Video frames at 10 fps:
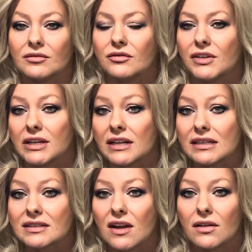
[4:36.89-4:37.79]
Various
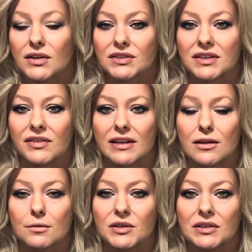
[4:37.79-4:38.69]
colors
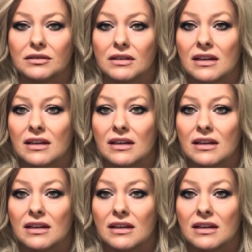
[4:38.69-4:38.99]
available.